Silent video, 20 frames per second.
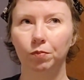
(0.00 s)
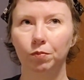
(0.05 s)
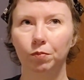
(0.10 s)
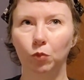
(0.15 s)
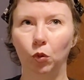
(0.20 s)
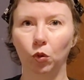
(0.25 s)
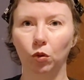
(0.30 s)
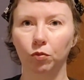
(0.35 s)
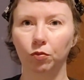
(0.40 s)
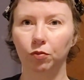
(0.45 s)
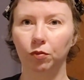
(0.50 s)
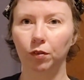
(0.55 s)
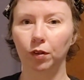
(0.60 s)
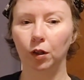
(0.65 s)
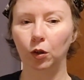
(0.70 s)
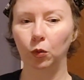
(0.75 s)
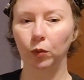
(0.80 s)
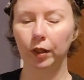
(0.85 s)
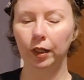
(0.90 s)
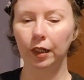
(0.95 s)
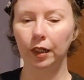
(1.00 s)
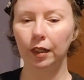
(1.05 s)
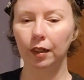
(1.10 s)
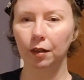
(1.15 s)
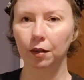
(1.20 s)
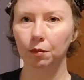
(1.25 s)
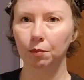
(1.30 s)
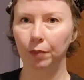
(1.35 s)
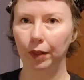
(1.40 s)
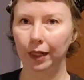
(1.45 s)
more flowy
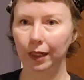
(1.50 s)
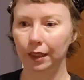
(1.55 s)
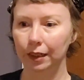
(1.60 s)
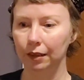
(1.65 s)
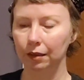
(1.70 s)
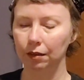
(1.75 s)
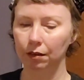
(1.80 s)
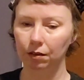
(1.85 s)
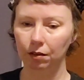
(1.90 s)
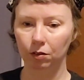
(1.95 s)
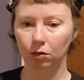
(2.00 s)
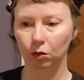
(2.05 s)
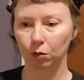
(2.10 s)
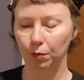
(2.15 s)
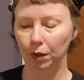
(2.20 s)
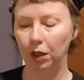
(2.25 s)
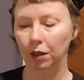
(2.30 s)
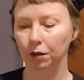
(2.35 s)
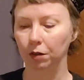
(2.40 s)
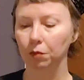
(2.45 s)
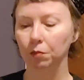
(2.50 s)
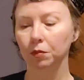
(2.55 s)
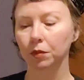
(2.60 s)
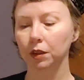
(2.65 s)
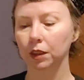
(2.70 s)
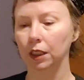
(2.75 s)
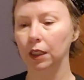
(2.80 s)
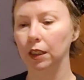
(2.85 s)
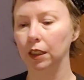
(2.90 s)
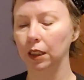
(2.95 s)
pants or bottoms
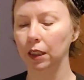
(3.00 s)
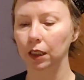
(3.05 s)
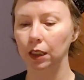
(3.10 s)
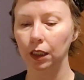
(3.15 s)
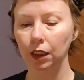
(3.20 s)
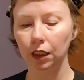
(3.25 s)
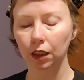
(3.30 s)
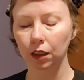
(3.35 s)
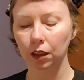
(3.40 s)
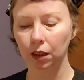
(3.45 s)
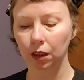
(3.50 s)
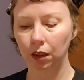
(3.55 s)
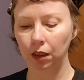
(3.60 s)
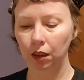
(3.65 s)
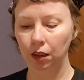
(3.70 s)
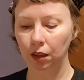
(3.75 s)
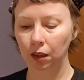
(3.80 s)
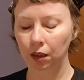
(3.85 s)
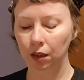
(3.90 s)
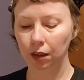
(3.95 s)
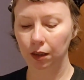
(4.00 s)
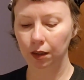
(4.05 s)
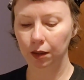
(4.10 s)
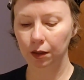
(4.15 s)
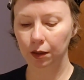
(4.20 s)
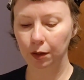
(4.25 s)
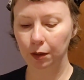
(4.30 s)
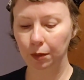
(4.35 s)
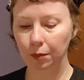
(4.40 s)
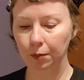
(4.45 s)
kind of thing. So
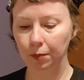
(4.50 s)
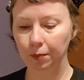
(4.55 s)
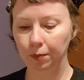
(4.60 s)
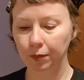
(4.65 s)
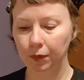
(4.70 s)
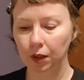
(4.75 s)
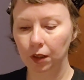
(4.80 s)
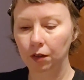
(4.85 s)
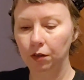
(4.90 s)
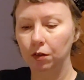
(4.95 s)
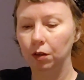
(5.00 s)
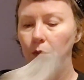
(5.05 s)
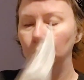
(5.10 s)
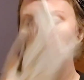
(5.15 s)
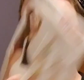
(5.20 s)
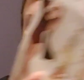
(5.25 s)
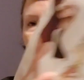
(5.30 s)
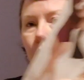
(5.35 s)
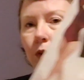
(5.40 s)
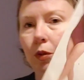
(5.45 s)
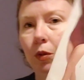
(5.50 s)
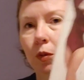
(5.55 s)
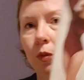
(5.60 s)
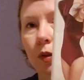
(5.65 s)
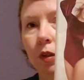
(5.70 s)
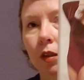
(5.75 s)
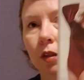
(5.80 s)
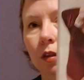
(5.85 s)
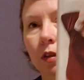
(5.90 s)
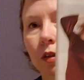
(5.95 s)
I'm going to do